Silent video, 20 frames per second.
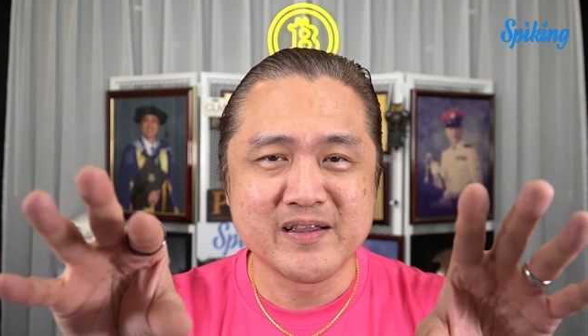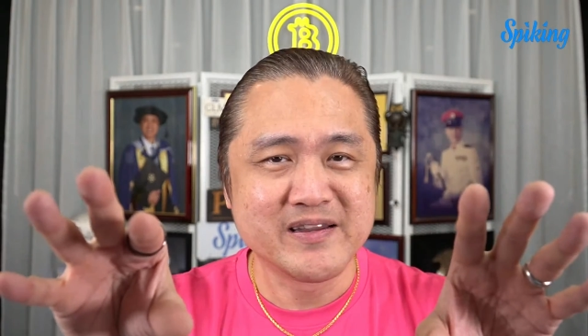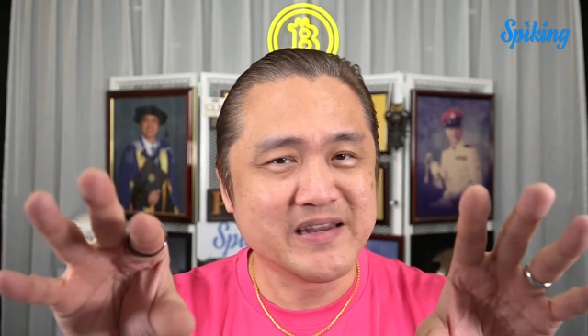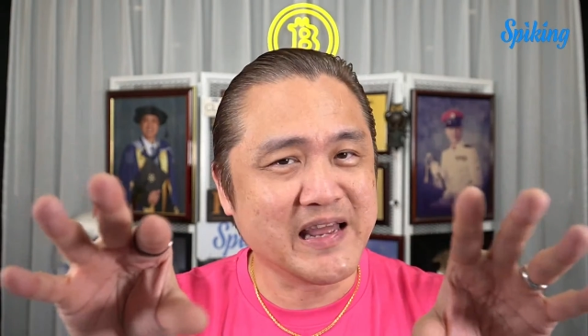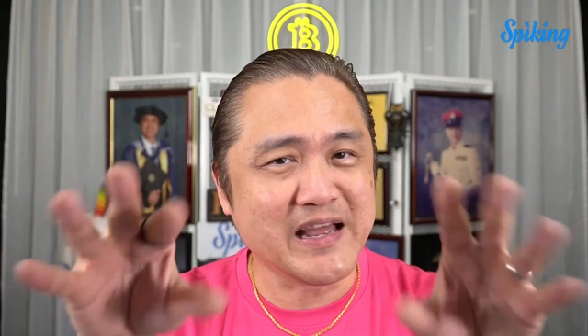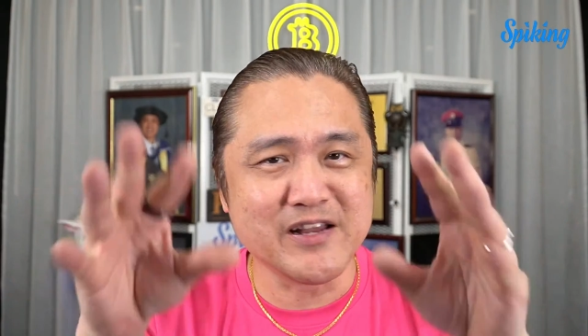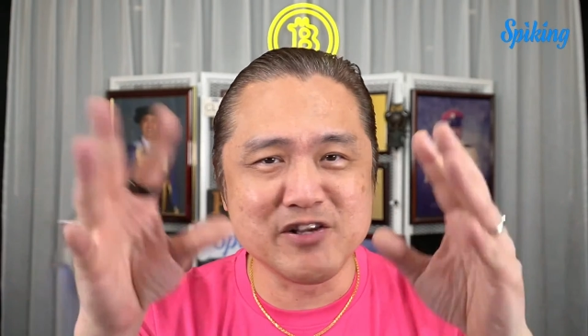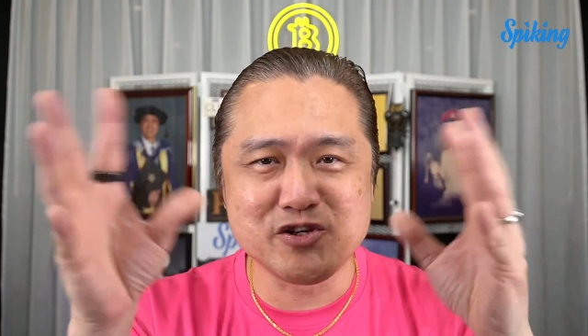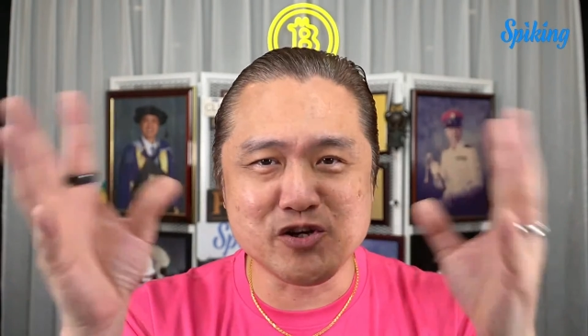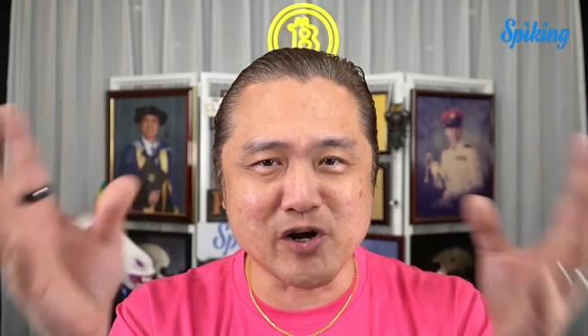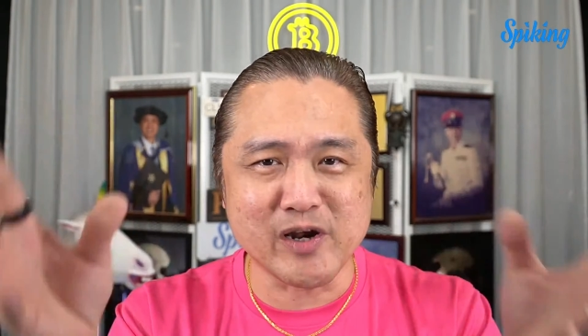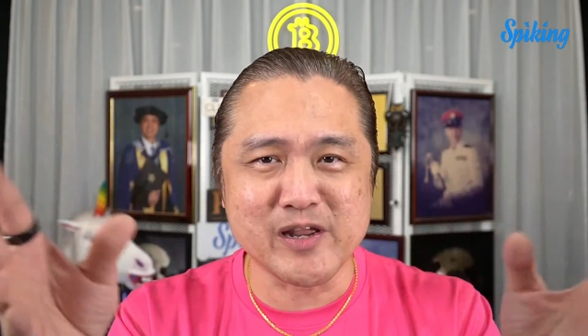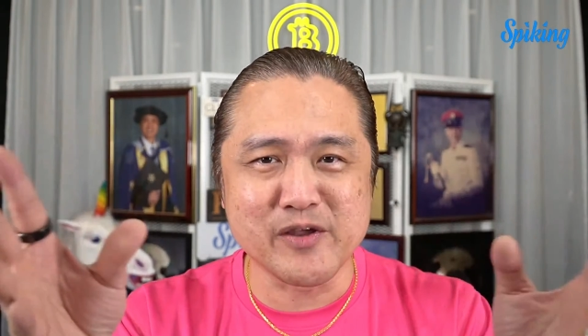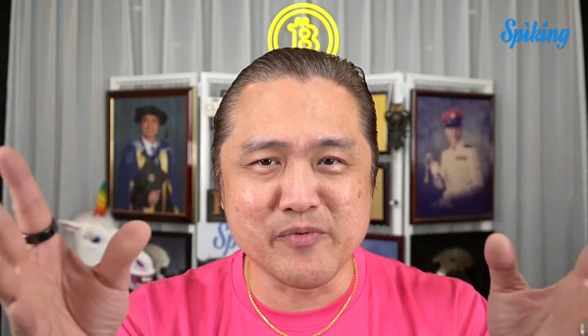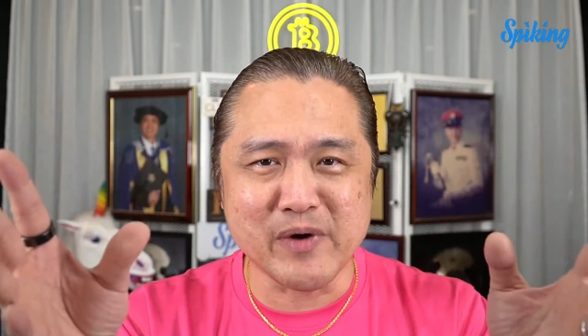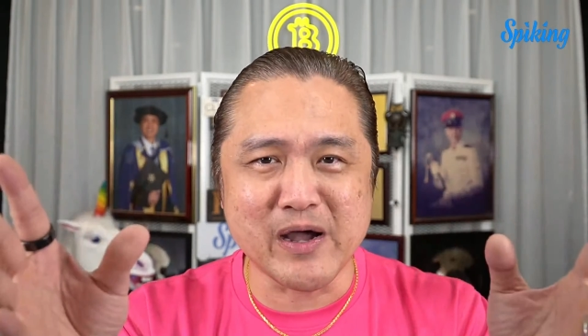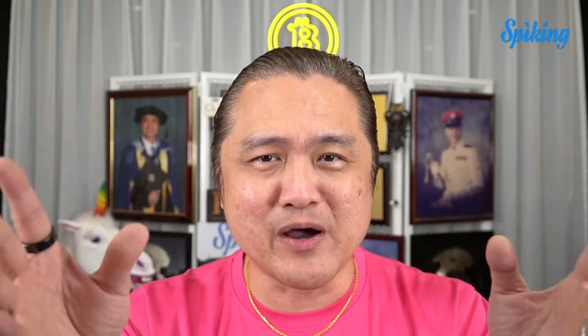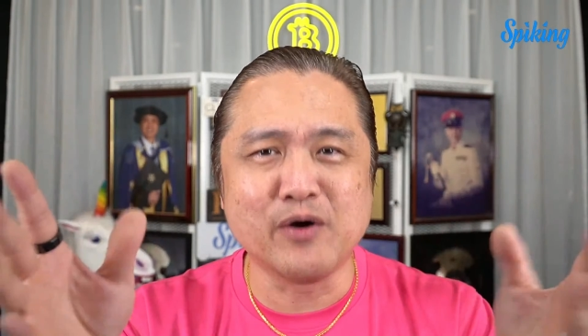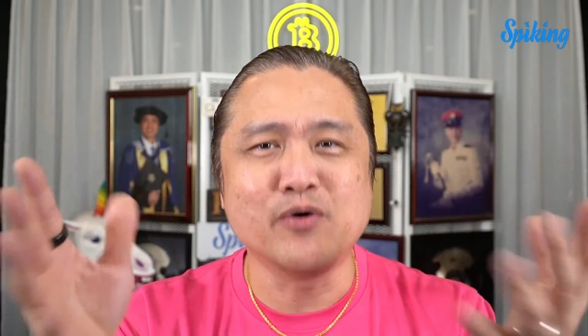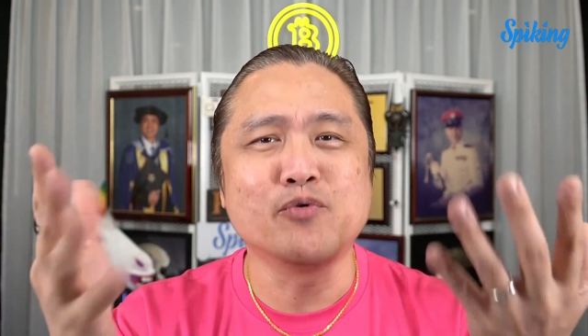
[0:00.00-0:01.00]
then jolly
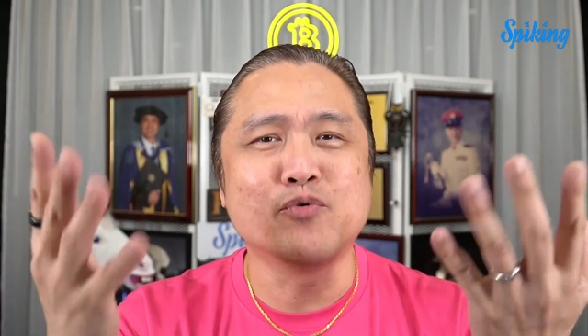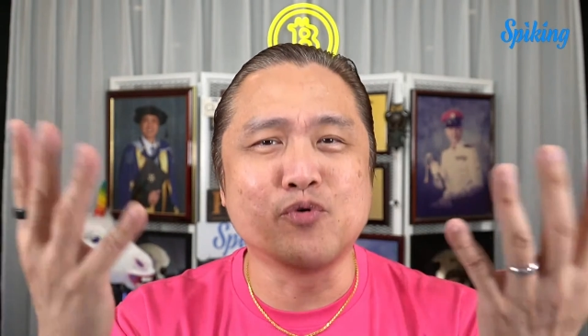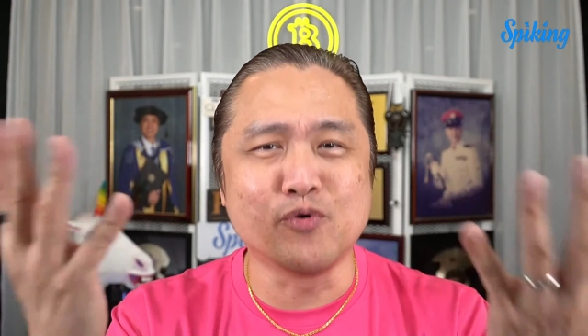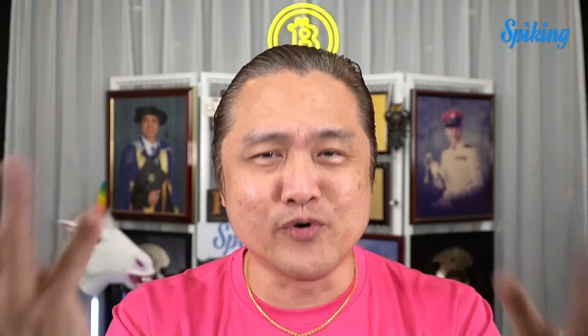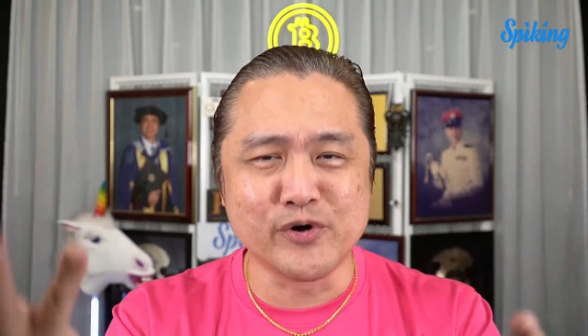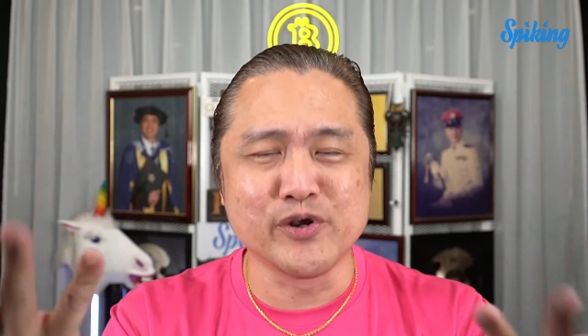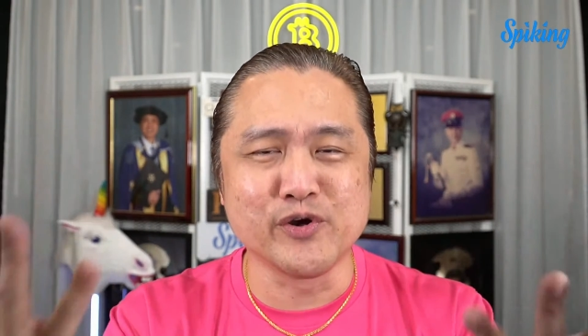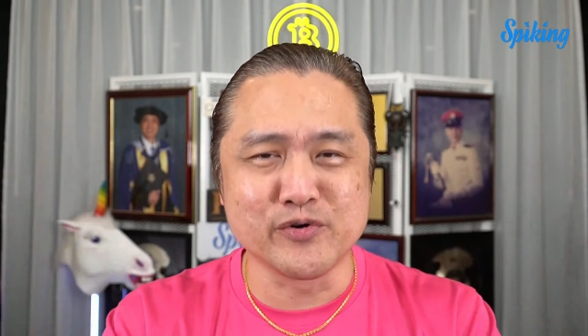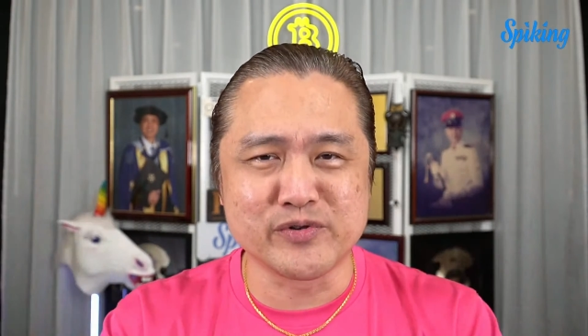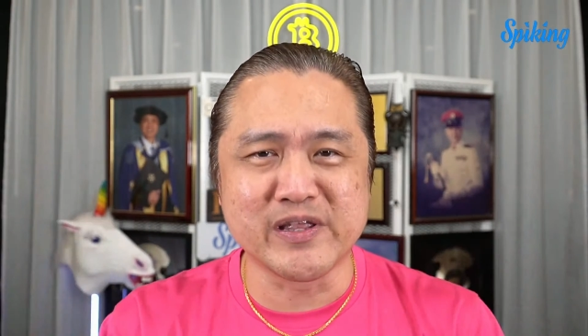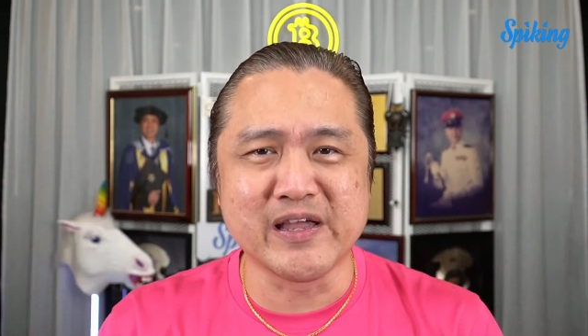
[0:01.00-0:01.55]
well, who do you